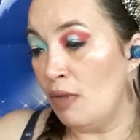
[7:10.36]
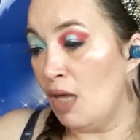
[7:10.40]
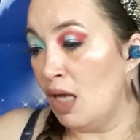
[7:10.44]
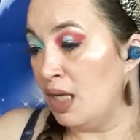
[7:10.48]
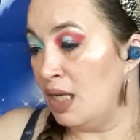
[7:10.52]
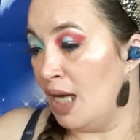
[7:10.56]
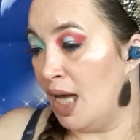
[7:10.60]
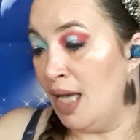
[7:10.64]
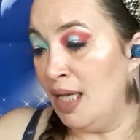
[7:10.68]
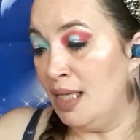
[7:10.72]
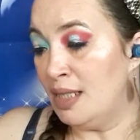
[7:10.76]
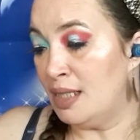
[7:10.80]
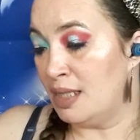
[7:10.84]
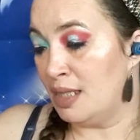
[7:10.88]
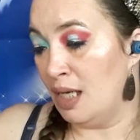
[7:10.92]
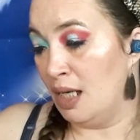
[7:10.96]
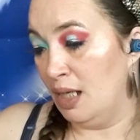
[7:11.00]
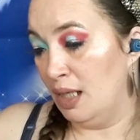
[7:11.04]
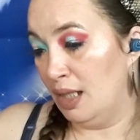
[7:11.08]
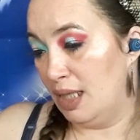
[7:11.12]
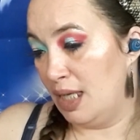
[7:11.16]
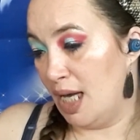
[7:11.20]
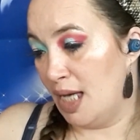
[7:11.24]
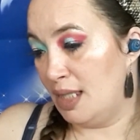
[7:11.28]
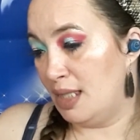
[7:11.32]
Yes,
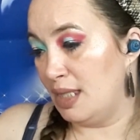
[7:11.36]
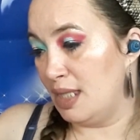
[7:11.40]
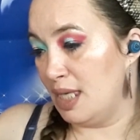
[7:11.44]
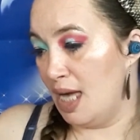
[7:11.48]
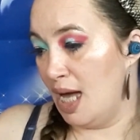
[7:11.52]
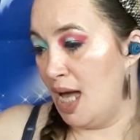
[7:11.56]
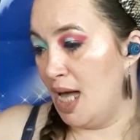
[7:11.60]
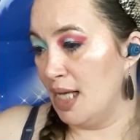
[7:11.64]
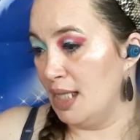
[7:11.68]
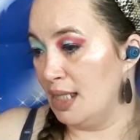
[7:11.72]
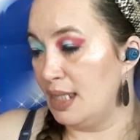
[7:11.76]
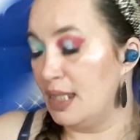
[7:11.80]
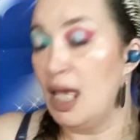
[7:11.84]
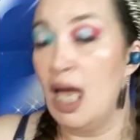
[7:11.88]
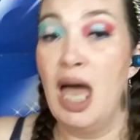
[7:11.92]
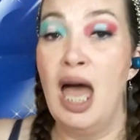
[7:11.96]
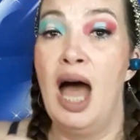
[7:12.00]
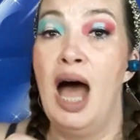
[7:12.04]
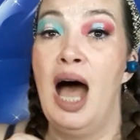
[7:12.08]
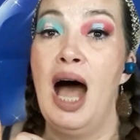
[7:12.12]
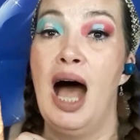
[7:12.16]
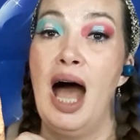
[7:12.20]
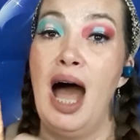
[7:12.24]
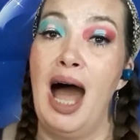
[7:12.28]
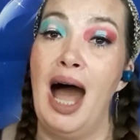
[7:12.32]
yes, yes.
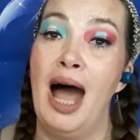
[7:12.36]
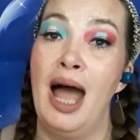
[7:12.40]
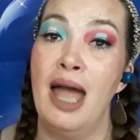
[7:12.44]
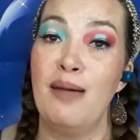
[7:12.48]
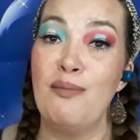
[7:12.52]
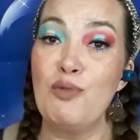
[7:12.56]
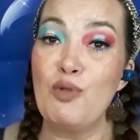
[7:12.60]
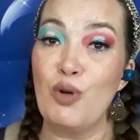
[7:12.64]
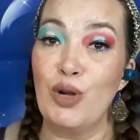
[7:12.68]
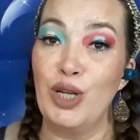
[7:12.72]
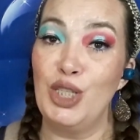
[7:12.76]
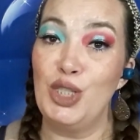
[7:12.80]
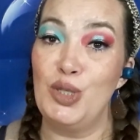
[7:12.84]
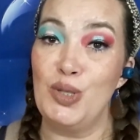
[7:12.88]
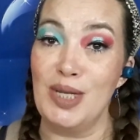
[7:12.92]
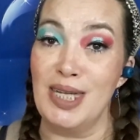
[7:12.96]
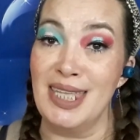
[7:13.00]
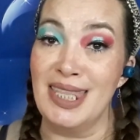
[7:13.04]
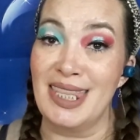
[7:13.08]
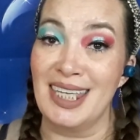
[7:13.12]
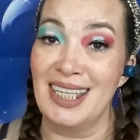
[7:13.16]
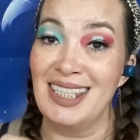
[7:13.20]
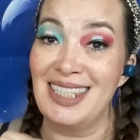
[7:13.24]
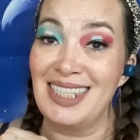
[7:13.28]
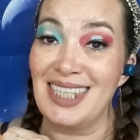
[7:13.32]
I am going to
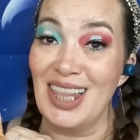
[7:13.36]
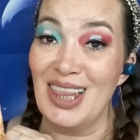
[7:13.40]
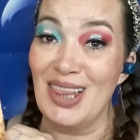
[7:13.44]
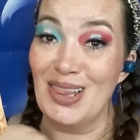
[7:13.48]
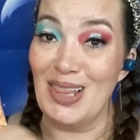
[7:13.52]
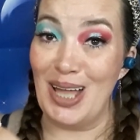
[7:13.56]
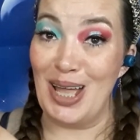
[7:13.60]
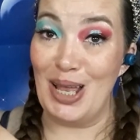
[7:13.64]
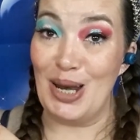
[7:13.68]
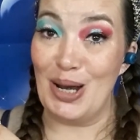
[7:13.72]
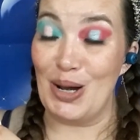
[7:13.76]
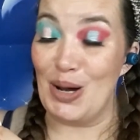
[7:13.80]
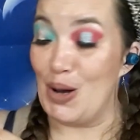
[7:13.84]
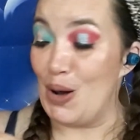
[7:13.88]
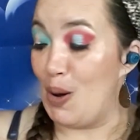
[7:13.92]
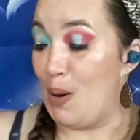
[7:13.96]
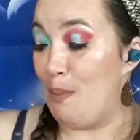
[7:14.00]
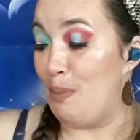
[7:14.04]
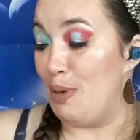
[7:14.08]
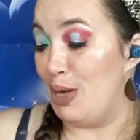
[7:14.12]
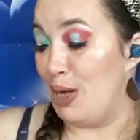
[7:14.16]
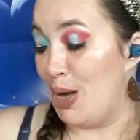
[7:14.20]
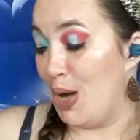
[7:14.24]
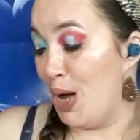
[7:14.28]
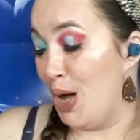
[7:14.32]
eat this later,
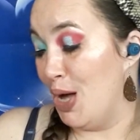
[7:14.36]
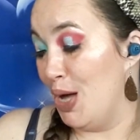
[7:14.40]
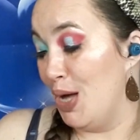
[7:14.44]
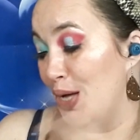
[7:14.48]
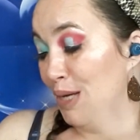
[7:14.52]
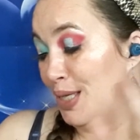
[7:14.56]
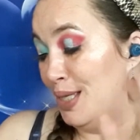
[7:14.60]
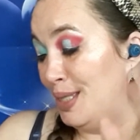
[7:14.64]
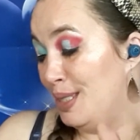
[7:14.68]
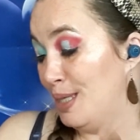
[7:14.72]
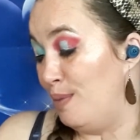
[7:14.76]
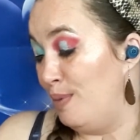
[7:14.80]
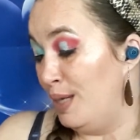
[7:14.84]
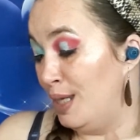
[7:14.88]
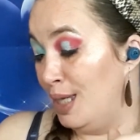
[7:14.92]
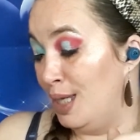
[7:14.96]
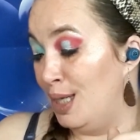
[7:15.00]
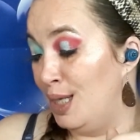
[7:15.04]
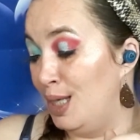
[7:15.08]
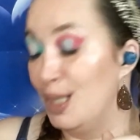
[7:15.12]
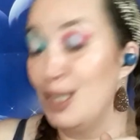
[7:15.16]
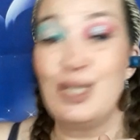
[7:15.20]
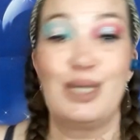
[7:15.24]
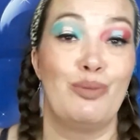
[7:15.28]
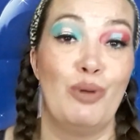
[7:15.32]
because
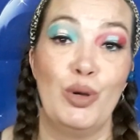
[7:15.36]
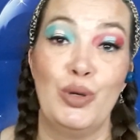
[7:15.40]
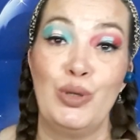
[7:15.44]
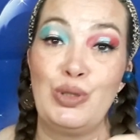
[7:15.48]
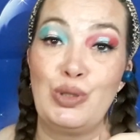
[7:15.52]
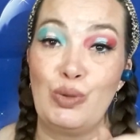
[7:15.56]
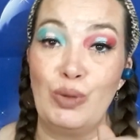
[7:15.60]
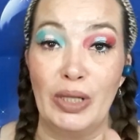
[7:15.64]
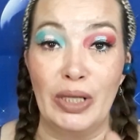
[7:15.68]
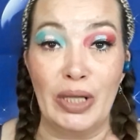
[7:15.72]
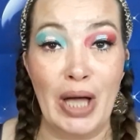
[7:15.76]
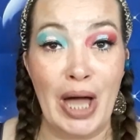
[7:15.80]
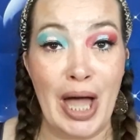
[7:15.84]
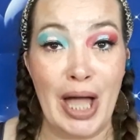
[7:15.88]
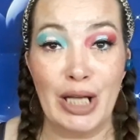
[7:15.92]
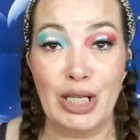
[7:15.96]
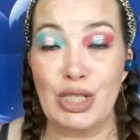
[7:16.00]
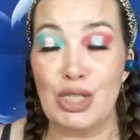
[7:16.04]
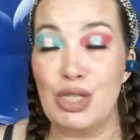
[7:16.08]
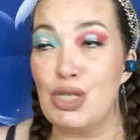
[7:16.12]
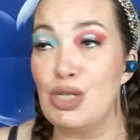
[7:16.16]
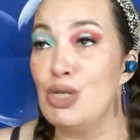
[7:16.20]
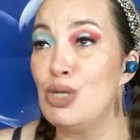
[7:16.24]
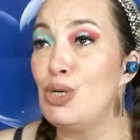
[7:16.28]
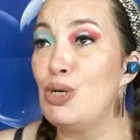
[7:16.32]
CBD is supposed to
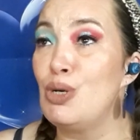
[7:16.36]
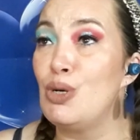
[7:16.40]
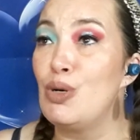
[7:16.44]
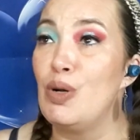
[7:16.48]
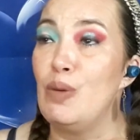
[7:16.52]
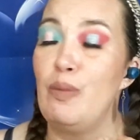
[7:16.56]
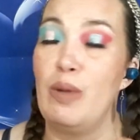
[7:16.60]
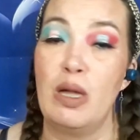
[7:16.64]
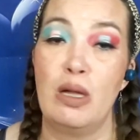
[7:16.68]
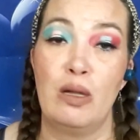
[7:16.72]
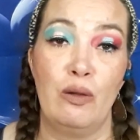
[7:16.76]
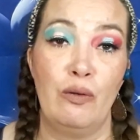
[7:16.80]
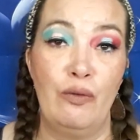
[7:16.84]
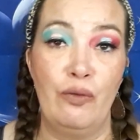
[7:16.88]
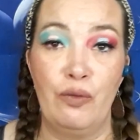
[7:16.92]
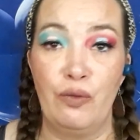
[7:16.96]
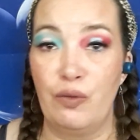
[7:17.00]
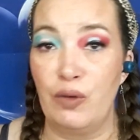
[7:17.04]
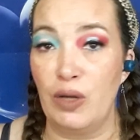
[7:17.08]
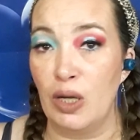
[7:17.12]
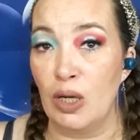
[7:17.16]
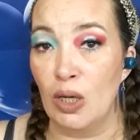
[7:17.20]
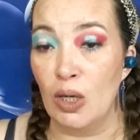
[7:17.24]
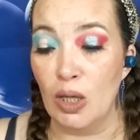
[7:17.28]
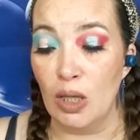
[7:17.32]
relax you and make you
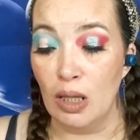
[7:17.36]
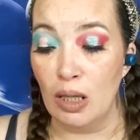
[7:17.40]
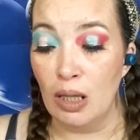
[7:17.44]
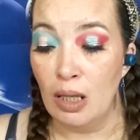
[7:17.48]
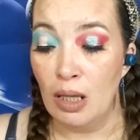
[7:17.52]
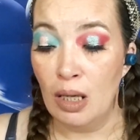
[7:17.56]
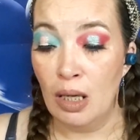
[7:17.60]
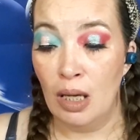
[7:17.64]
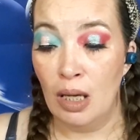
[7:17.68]
feel